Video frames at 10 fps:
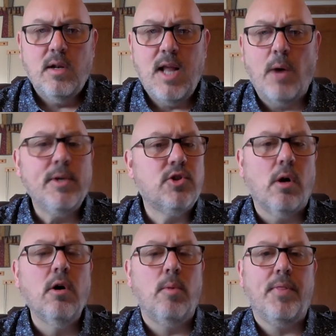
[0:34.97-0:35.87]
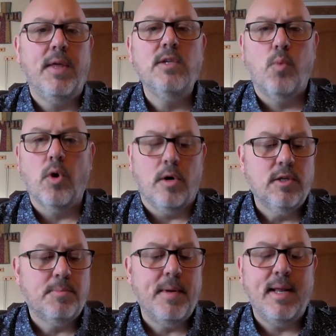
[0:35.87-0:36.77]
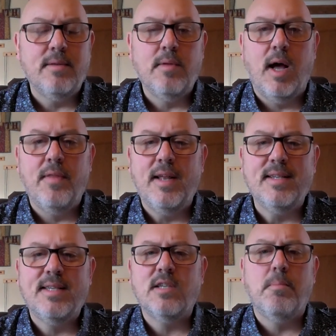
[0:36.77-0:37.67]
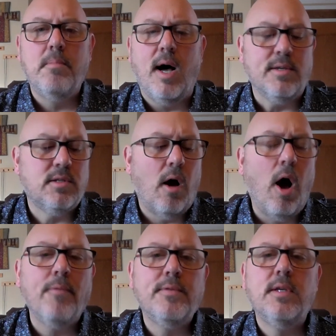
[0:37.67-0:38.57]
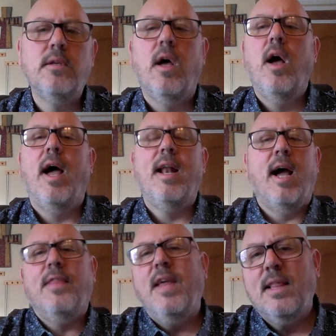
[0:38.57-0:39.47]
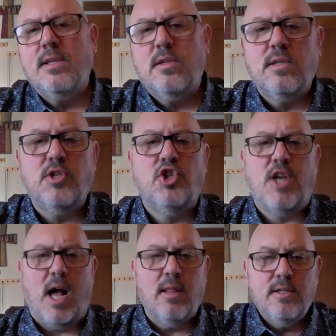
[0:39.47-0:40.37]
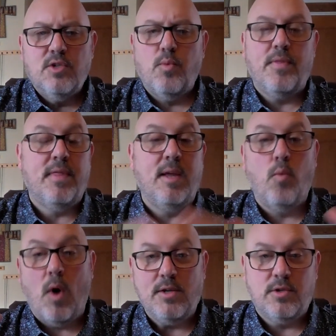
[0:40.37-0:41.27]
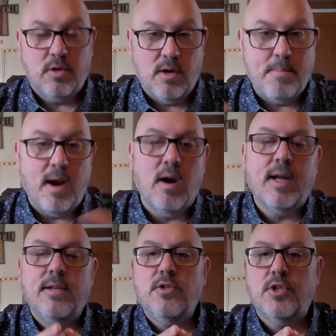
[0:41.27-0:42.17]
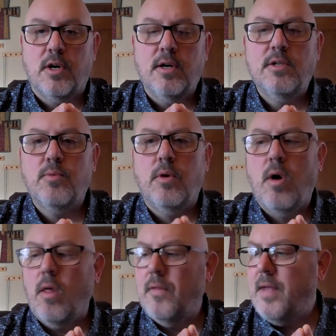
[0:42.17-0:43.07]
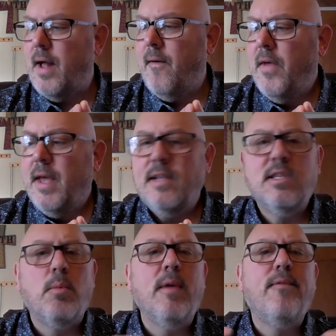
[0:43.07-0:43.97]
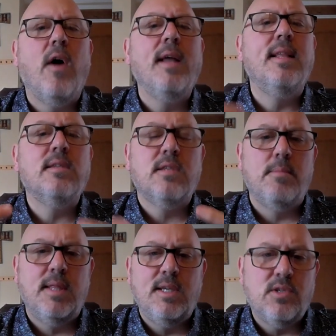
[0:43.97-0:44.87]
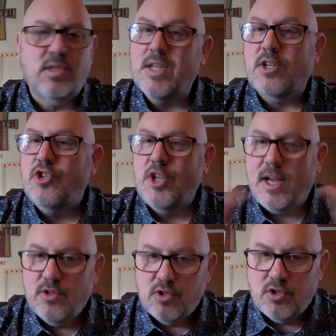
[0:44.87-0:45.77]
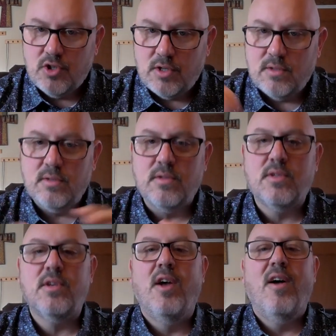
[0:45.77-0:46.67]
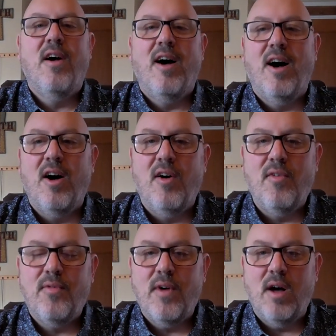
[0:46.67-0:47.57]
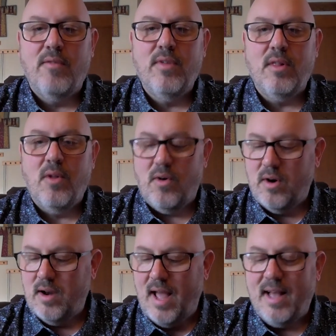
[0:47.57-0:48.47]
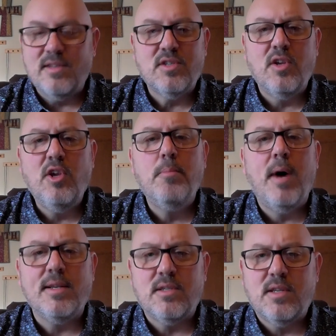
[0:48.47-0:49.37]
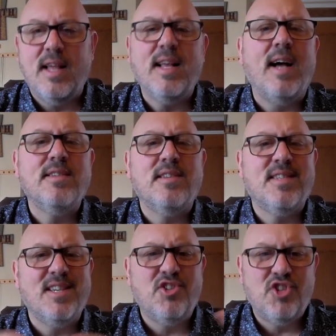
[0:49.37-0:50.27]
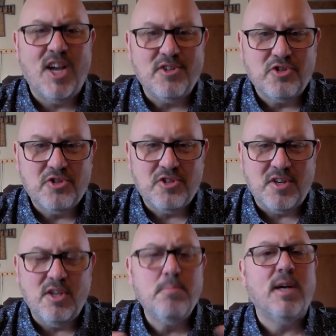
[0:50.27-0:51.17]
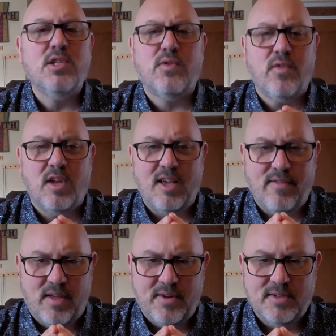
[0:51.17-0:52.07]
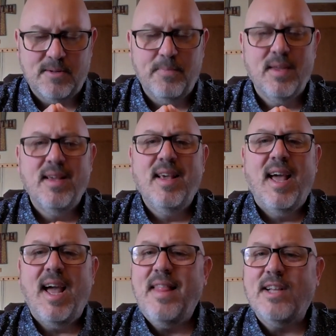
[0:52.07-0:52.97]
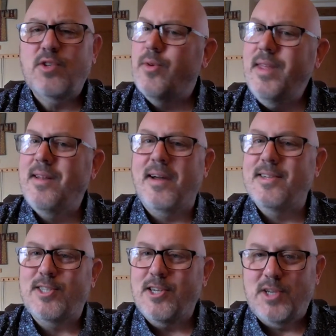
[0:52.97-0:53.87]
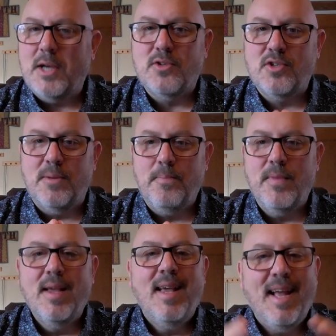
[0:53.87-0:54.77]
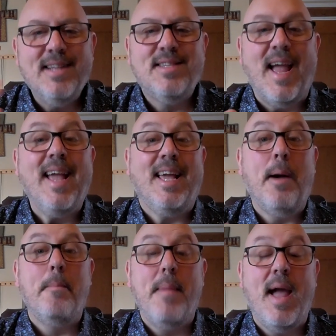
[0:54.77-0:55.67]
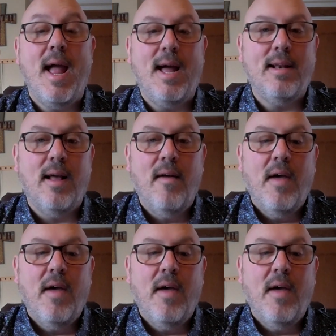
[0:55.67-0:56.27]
Now, we struggle with these words, but that it says must often, and I think this is a challenge with the Western American church, we'll call it that, is that we find that some of these suggestions of, of the Lord as you must, as a suggestion, you must forgive others. And that's really not a suggestion. It's a command.